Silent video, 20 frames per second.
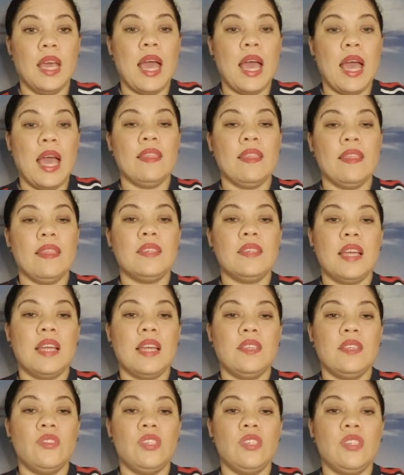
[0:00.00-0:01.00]
And this
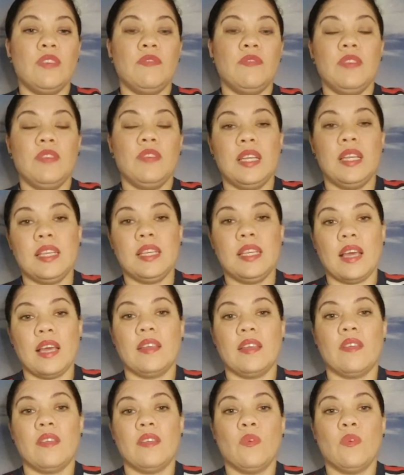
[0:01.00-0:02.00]
energy of feeling
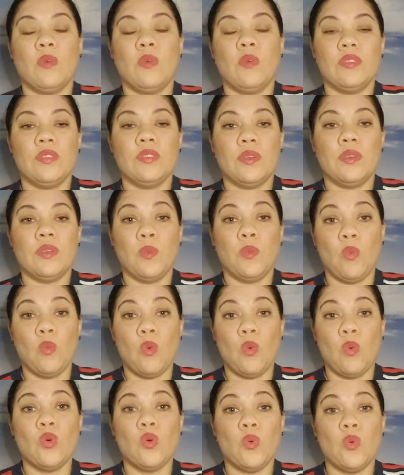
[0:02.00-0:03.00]
like the one
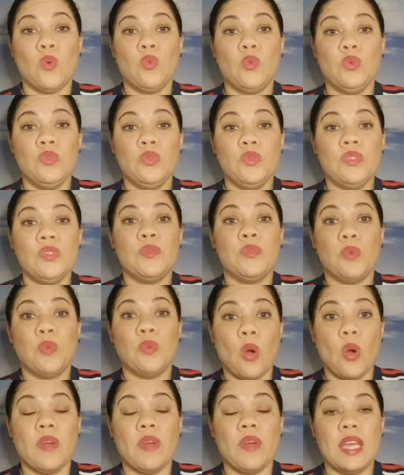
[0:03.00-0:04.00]
wounded
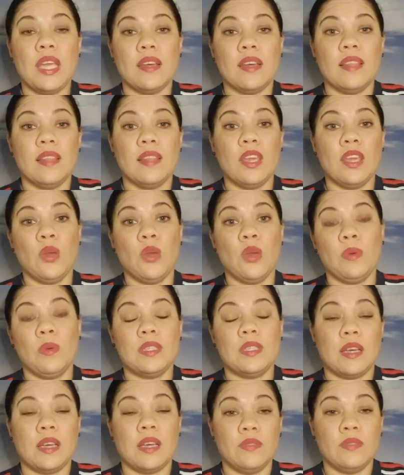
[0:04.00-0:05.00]
warrior, that you
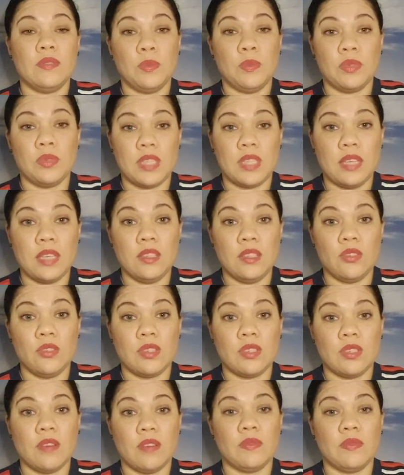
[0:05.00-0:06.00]
always have to protect
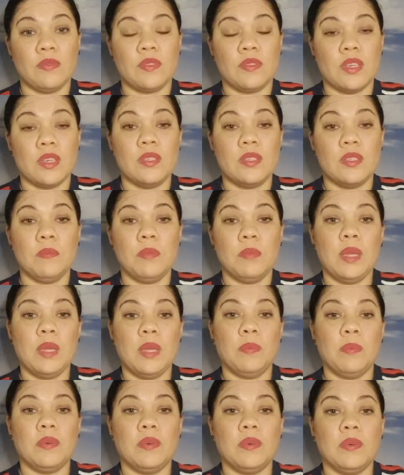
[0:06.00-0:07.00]
yourself from certain
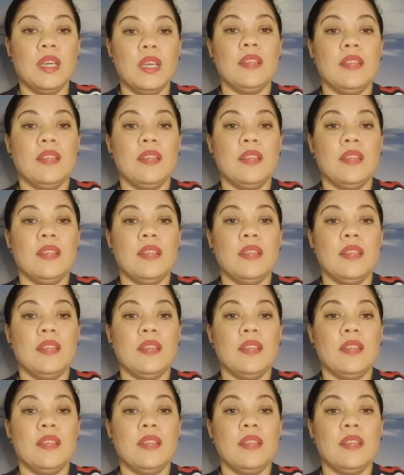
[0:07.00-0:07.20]
people,